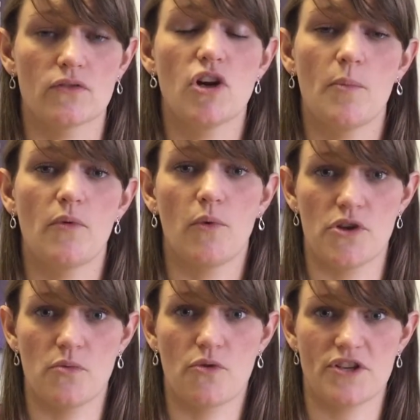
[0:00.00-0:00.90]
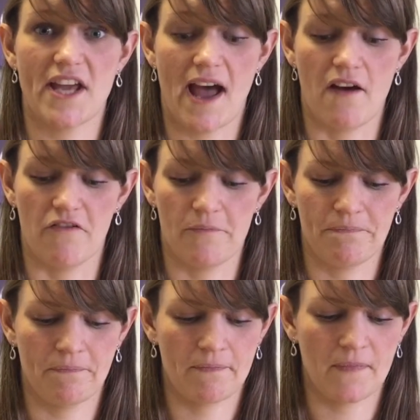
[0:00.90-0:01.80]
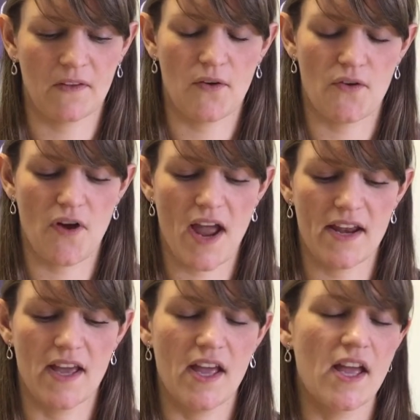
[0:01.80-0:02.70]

on top of what you already have. All right.